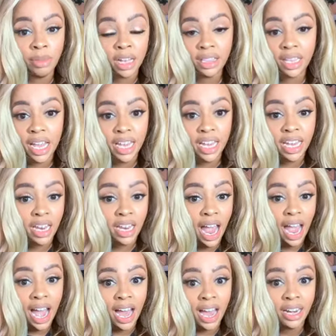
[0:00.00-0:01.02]
that they
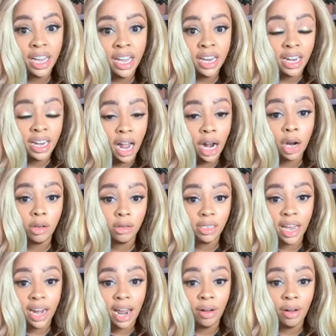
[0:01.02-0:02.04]
had not closed
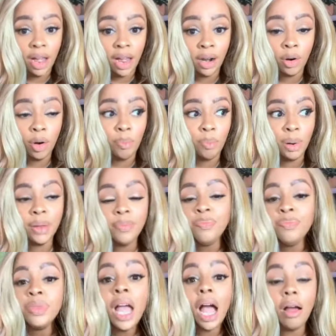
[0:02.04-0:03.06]
that out at home. But
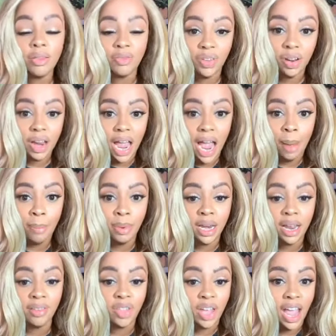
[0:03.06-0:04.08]
I was very happy
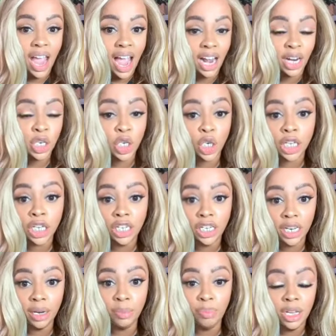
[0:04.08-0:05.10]
that they actually
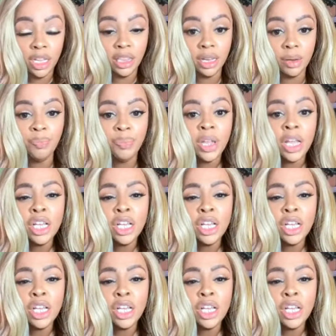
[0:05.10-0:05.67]
did beat them.